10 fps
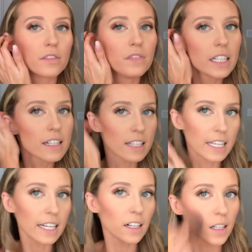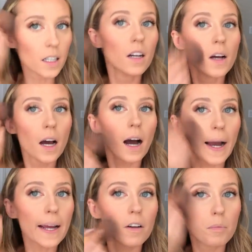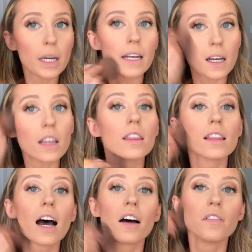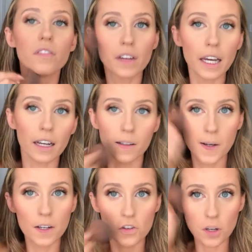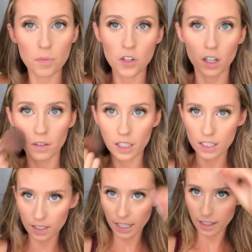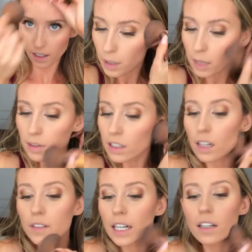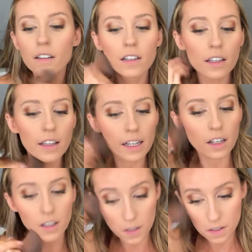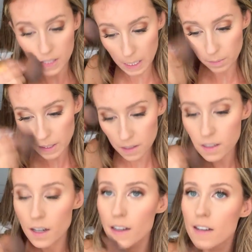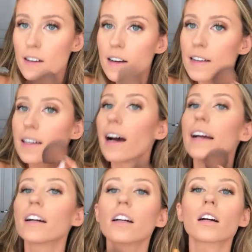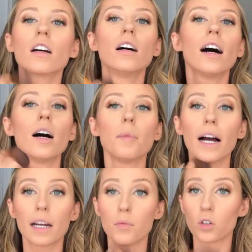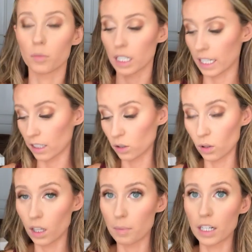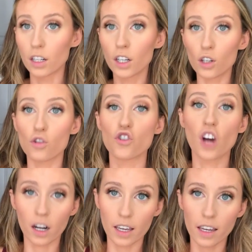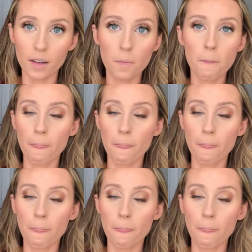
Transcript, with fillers: fitness gear, I have been loving Gymshark recently, but I've been loving their seamless attire. Um, I am normally like a Lululemon junkie,